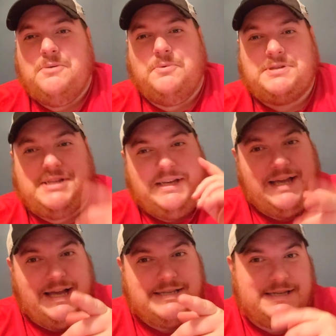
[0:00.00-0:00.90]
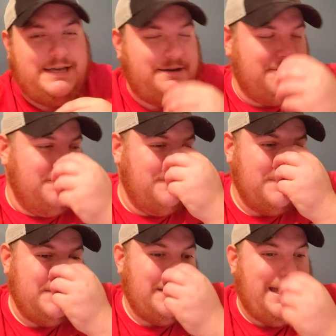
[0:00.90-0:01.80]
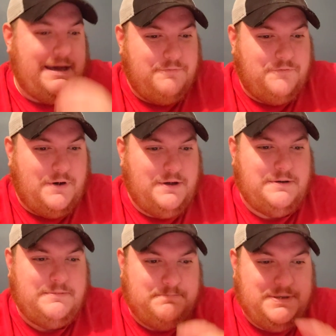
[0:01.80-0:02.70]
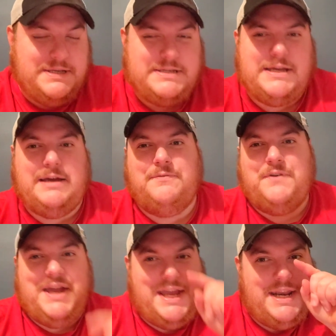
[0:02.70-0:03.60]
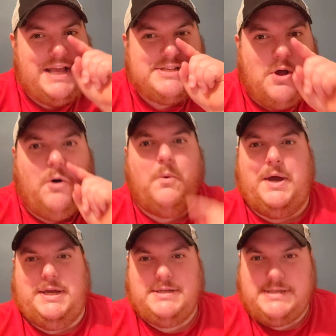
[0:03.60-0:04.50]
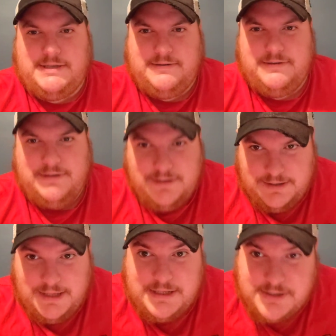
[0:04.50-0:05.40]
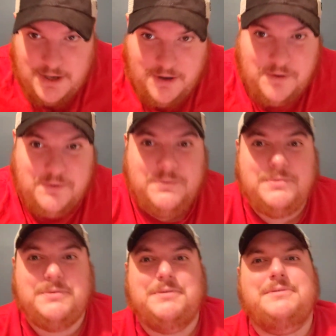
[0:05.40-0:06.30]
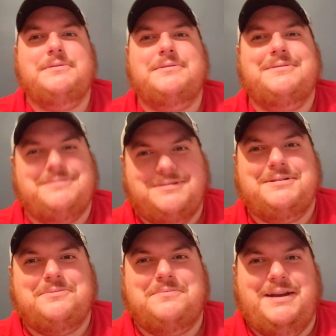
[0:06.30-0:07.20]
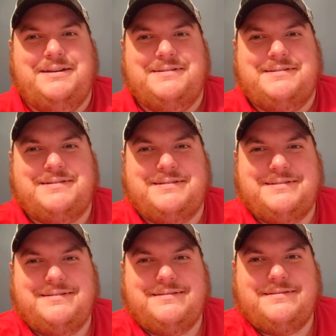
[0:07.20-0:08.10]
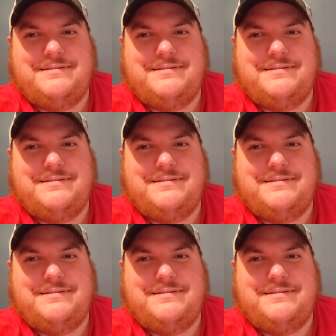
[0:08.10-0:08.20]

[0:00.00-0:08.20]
we'll see you guys later. Have fun. Be safe. And as always, let's go Raiders.